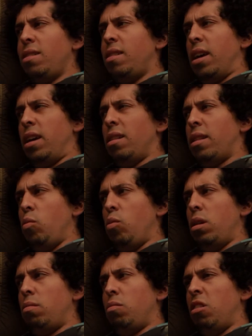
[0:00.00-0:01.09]
the guilty one.
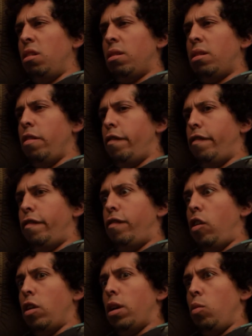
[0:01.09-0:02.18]
Guilty of
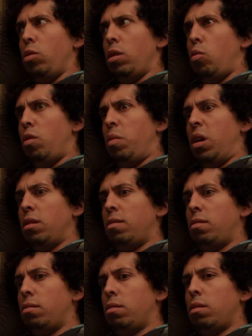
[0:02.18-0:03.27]
with our minds.
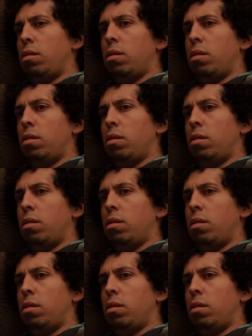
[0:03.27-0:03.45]
Does